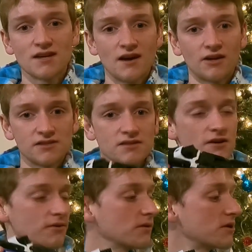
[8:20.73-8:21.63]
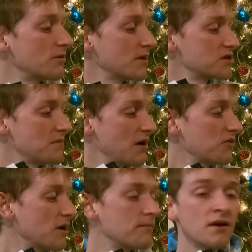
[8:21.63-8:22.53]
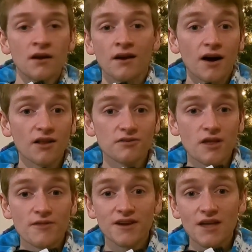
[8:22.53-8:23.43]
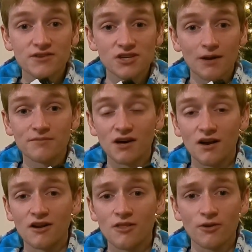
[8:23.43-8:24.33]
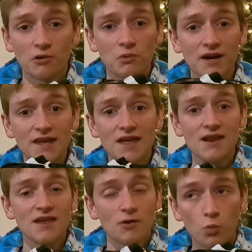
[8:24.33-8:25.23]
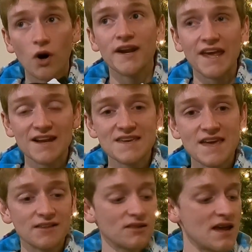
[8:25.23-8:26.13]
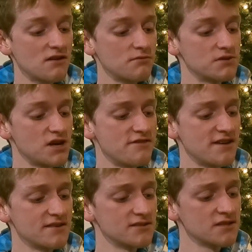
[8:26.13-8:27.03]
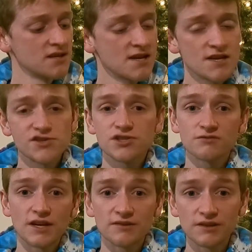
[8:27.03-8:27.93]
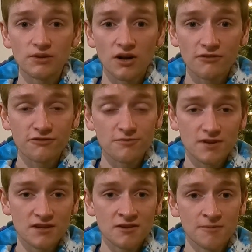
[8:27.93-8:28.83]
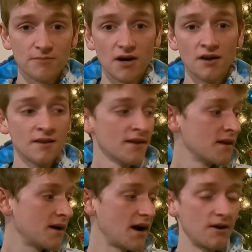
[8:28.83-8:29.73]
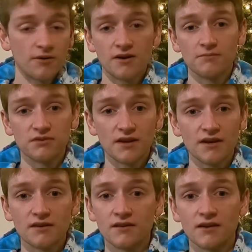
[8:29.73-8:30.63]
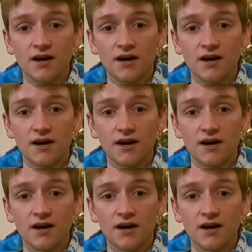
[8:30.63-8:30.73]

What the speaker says: I honestly don't really know much about them, other than they get the job done. They're 188 length, which I think is slightly long for me, but I don't complain.